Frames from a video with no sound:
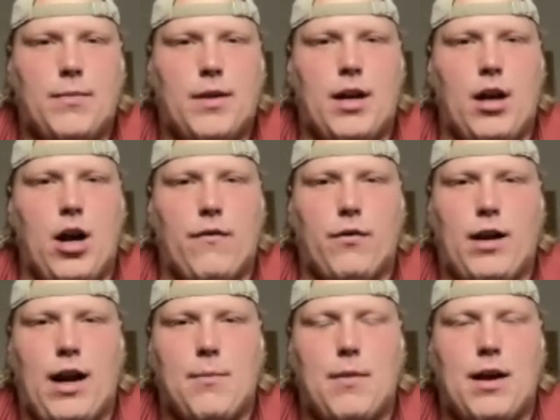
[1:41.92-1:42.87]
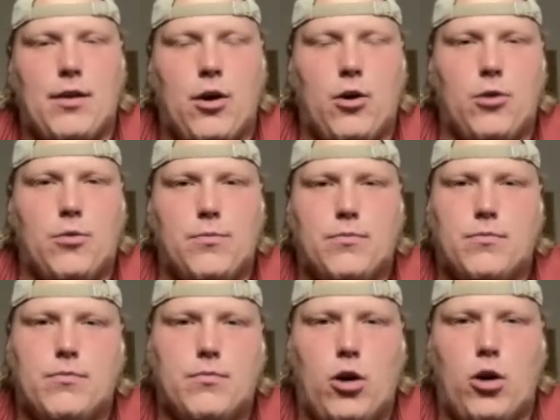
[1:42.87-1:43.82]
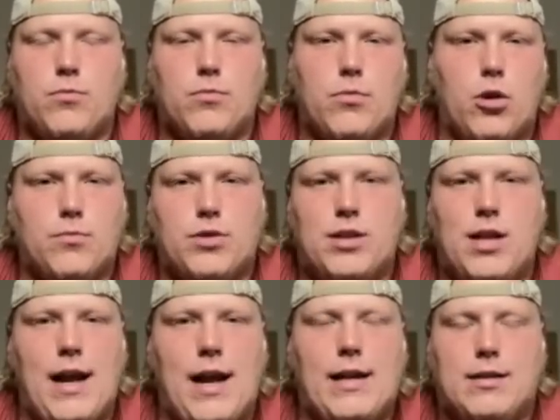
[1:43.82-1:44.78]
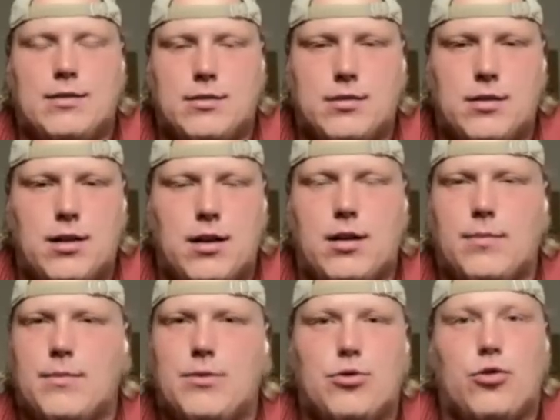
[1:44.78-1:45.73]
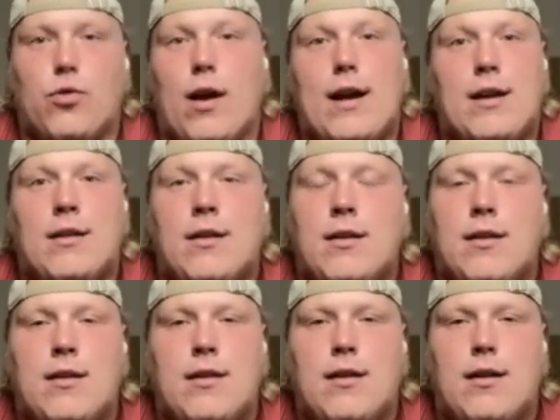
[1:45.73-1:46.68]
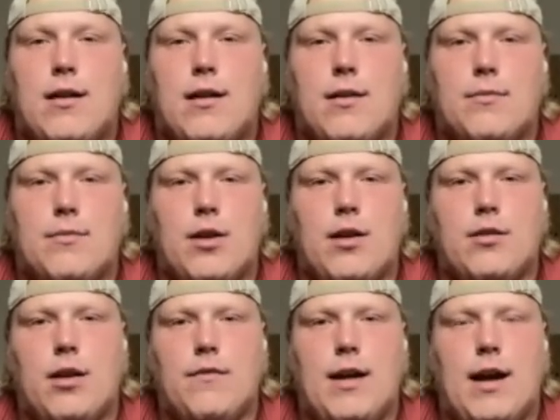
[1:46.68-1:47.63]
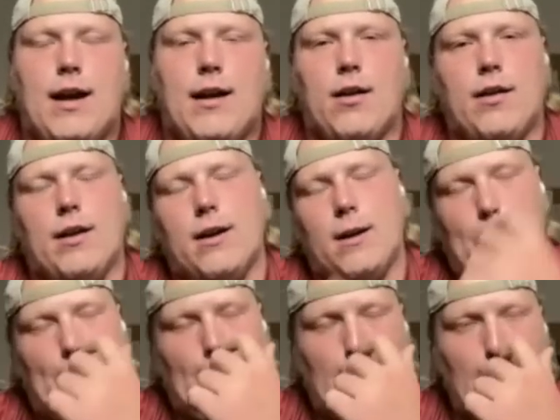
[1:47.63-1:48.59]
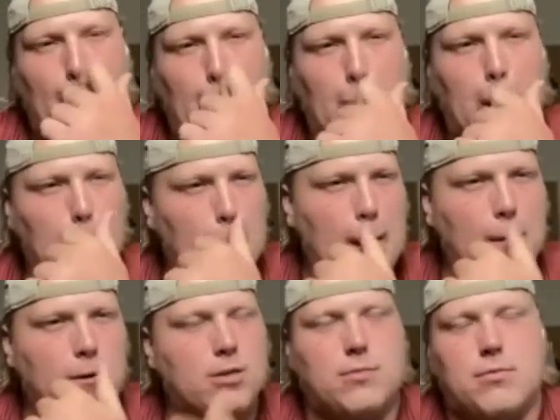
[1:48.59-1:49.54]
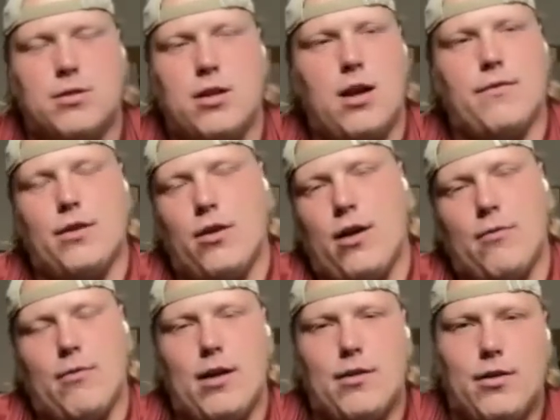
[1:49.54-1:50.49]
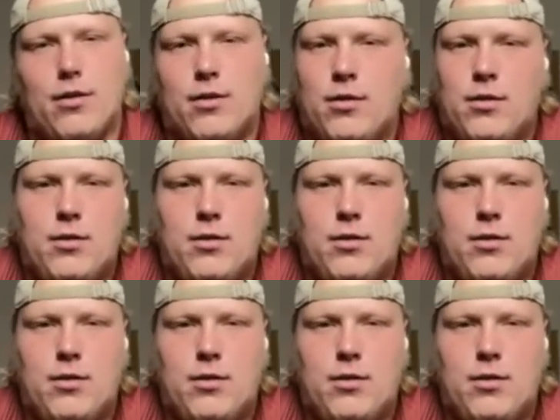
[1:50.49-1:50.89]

getting offered kind of by the home state, and it was great. I love that area. I love Colorado. There's some stuff, I'd rather